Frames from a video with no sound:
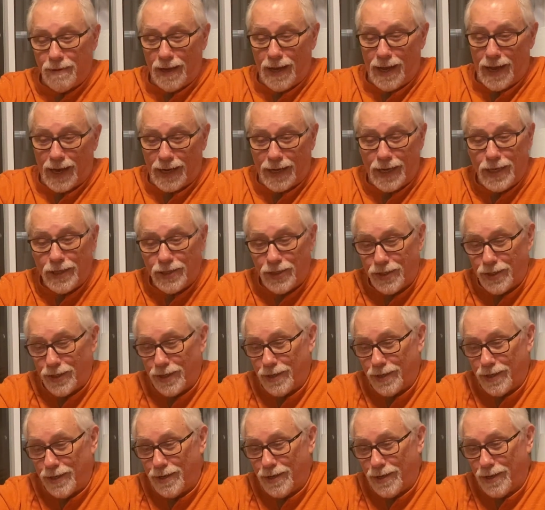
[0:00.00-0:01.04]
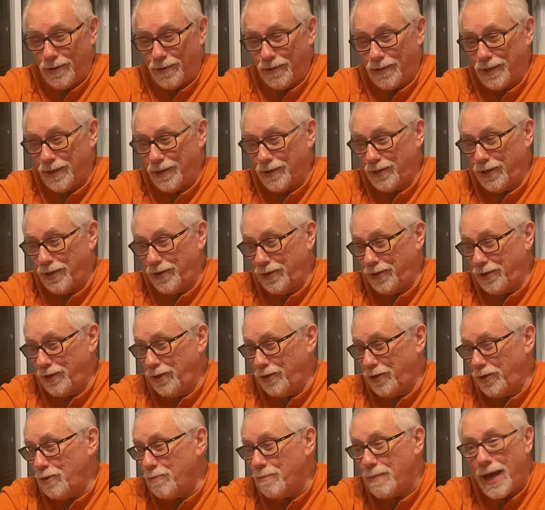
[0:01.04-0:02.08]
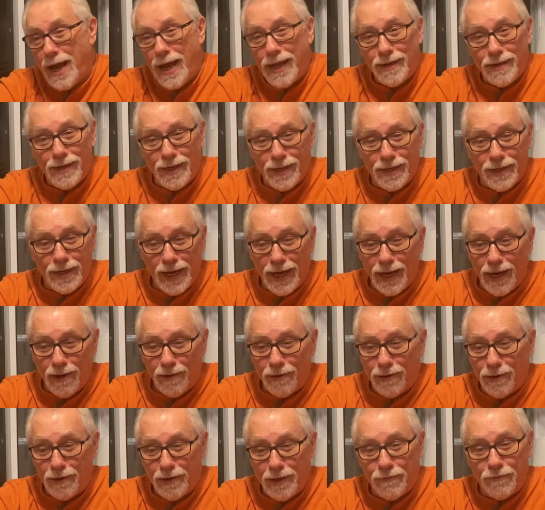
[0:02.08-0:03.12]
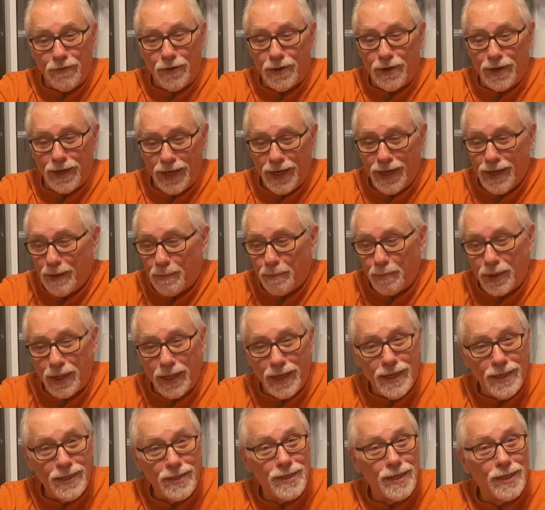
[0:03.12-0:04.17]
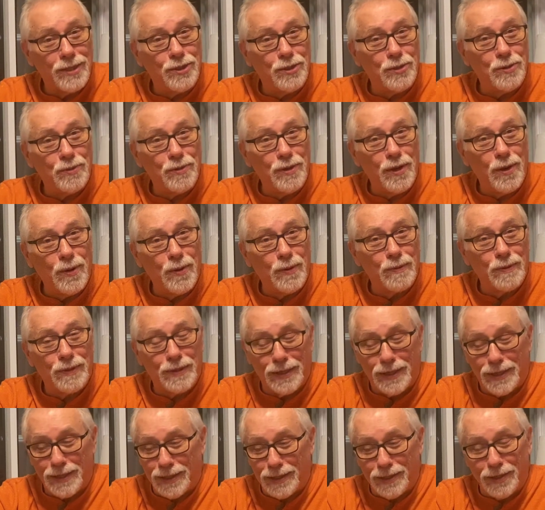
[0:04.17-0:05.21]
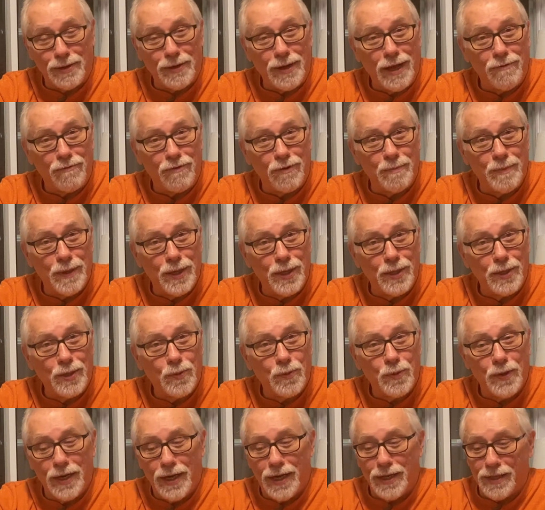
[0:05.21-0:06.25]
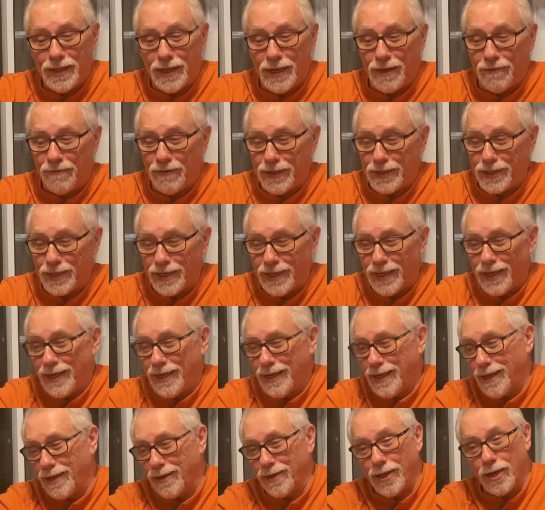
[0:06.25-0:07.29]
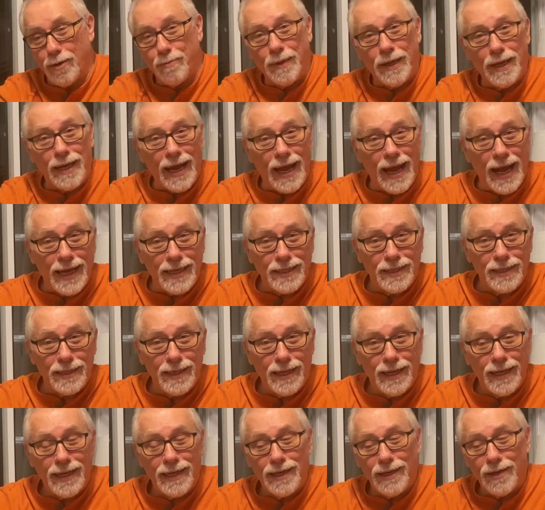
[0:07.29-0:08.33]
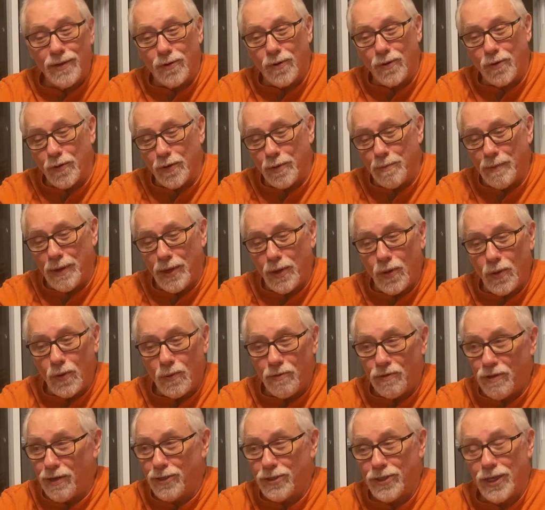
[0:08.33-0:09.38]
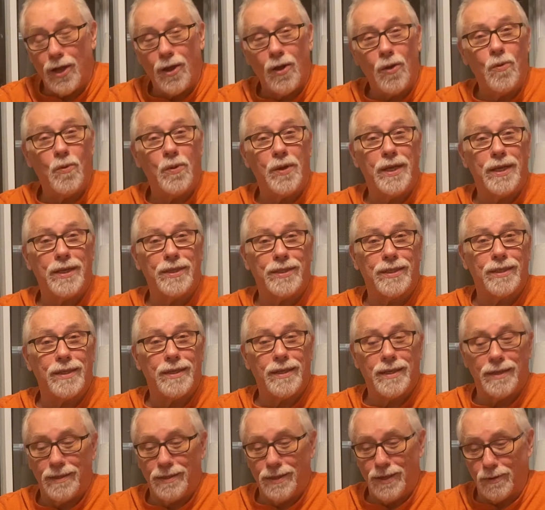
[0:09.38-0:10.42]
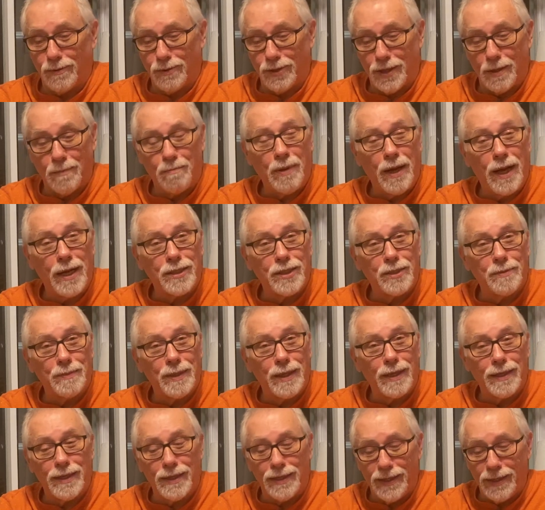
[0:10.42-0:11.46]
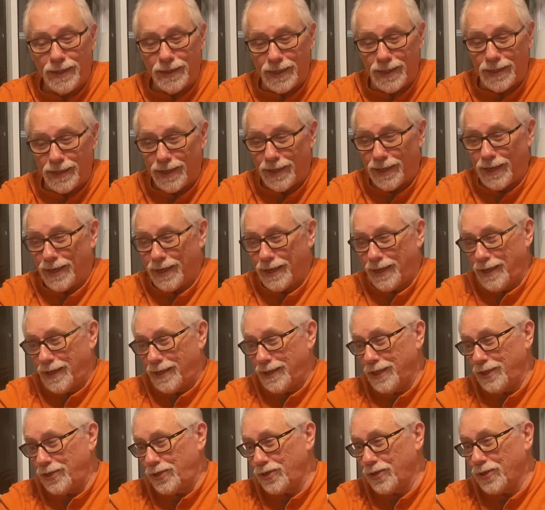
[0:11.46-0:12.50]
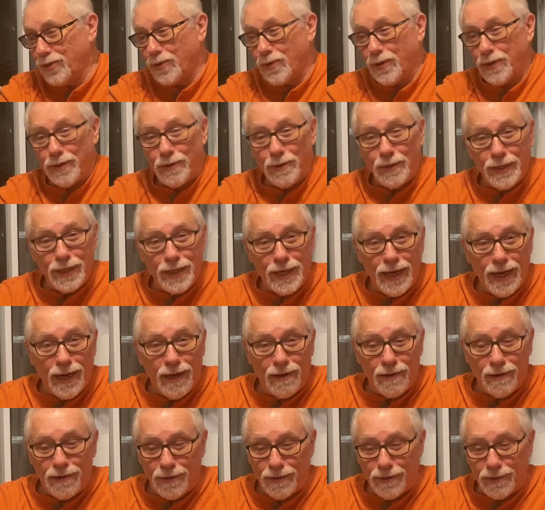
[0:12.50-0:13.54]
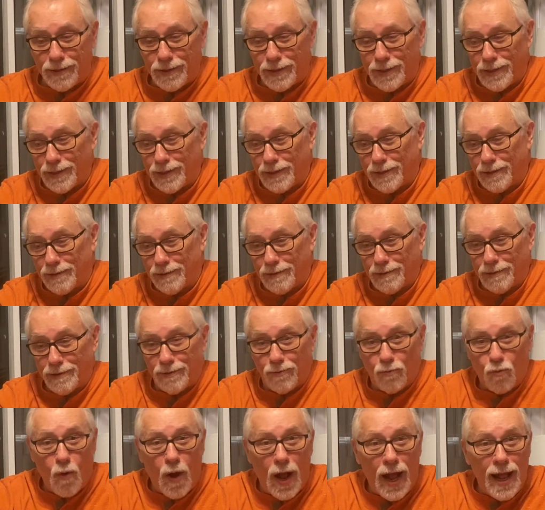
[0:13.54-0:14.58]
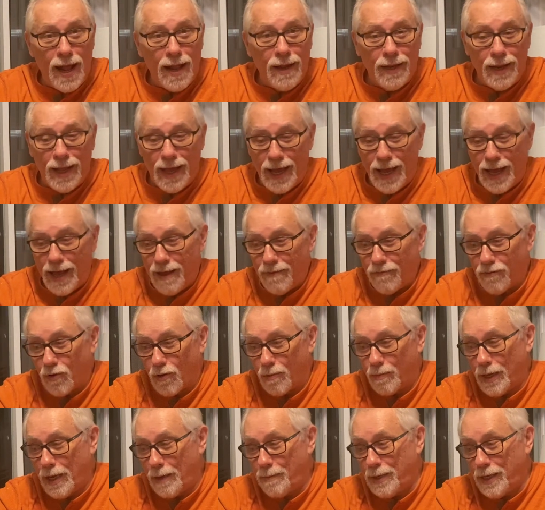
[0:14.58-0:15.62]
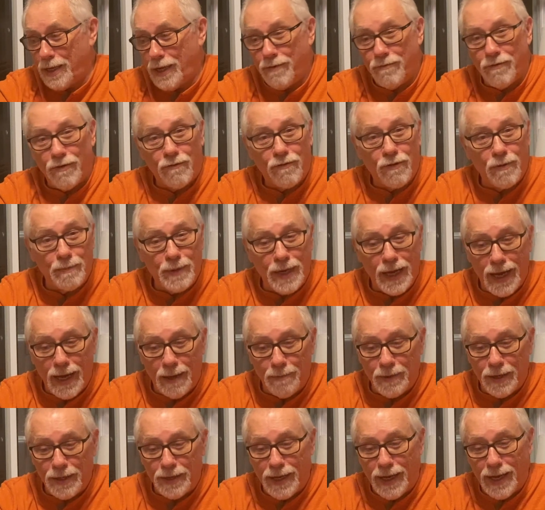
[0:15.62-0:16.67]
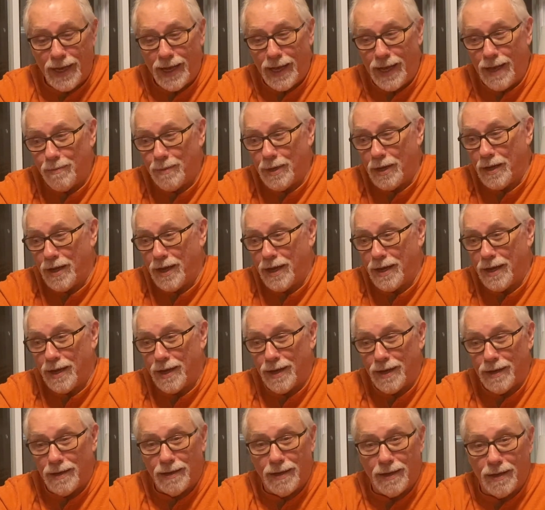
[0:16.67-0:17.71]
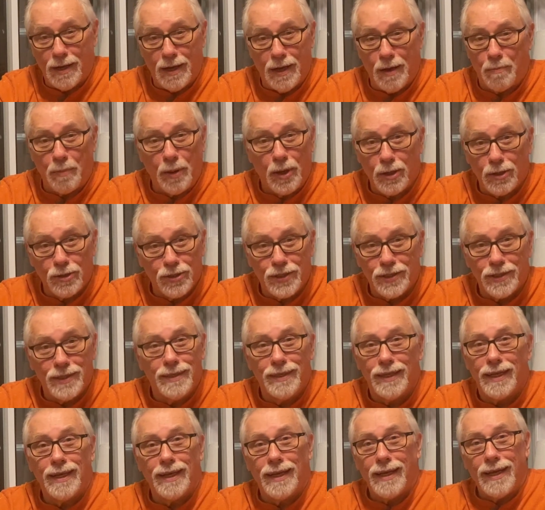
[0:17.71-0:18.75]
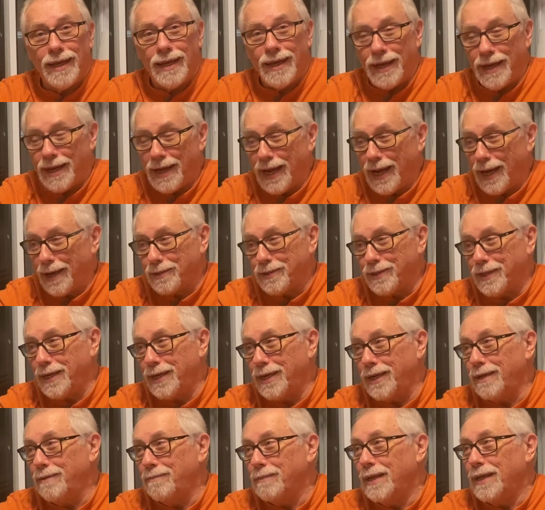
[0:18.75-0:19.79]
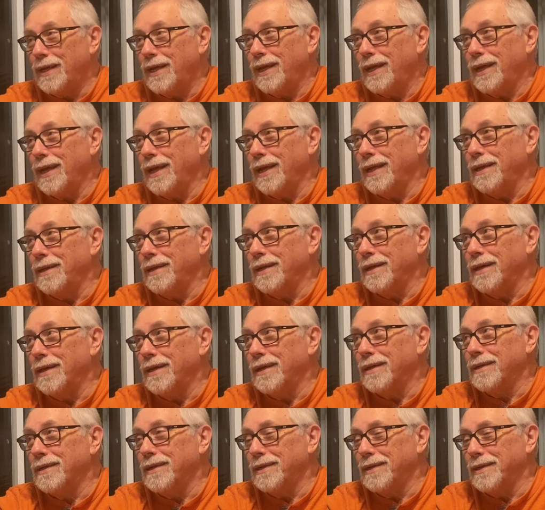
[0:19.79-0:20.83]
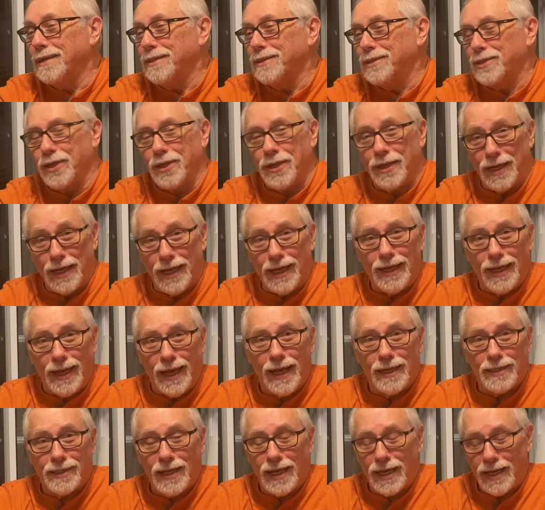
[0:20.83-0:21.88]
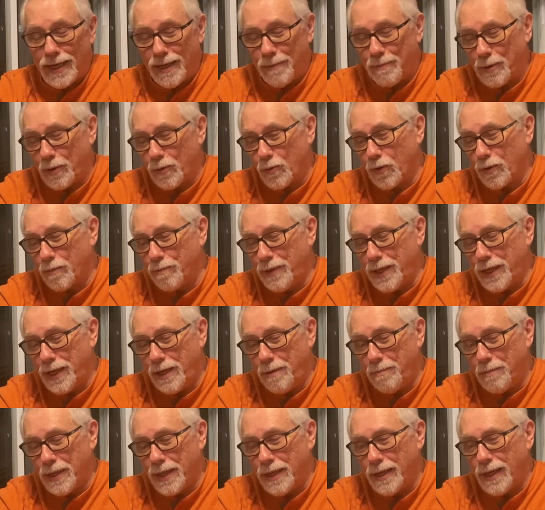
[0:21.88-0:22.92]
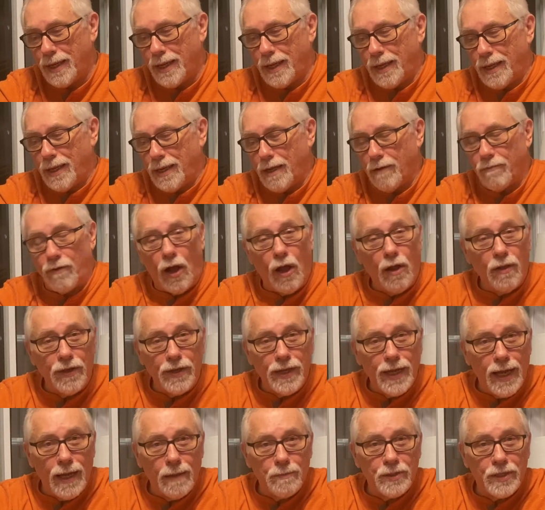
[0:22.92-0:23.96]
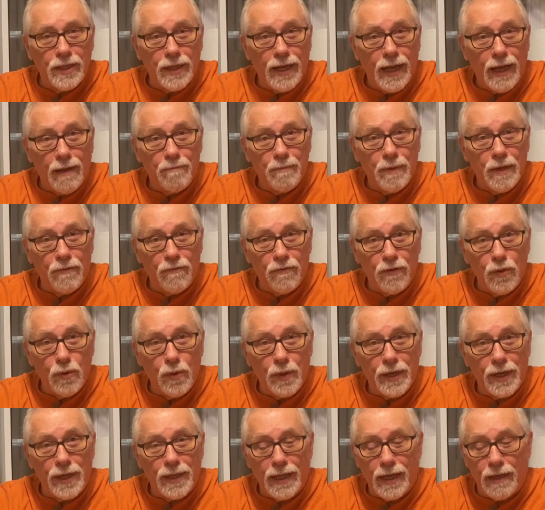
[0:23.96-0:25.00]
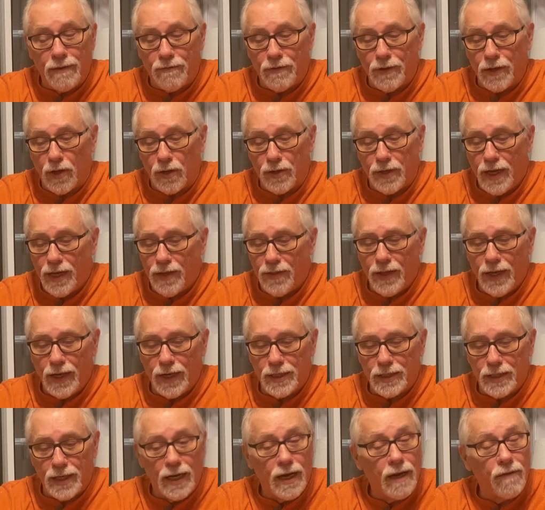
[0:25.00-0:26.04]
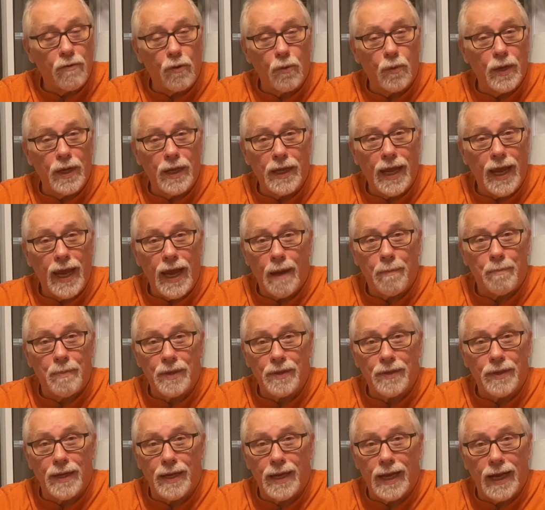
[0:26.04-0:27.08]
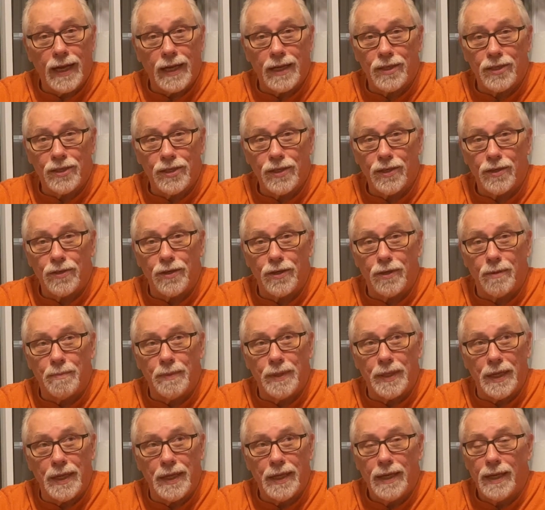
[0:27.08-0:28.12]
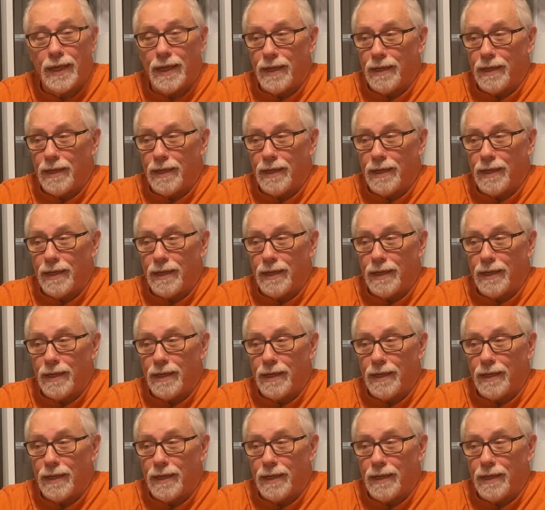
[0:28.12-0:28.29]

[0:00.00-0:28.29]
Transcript: I guess you might encounter, if you're in a place that you're not familiar with, and if it's a little bit isolated or remote, there's always some possibility that you're going to encounter wildlife, or maybe even from time to time a person out there, and it has happened with me. But of all the times that I've been viewing in that field, nothing has ever really happened that I consider to be